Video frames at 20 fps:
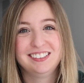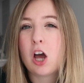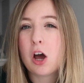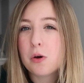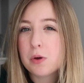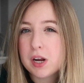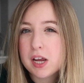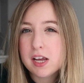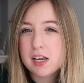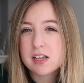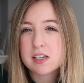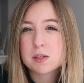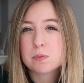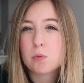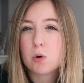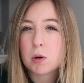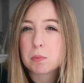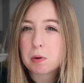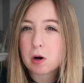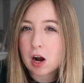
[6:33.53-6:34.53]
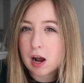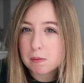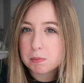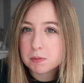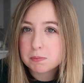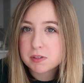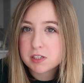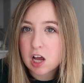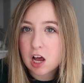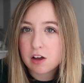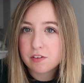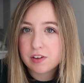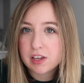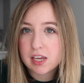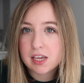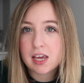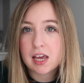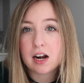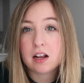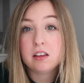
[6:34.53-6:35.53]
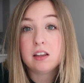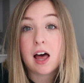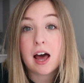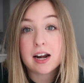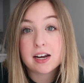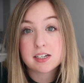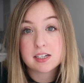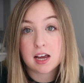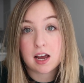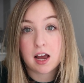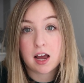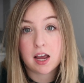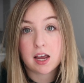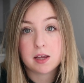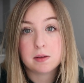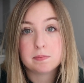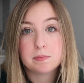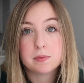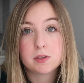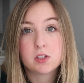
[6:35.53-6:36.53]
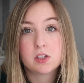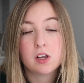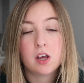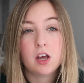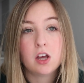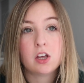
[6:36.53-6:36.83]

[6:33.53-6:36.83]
Coding is more problem solving and a lot of times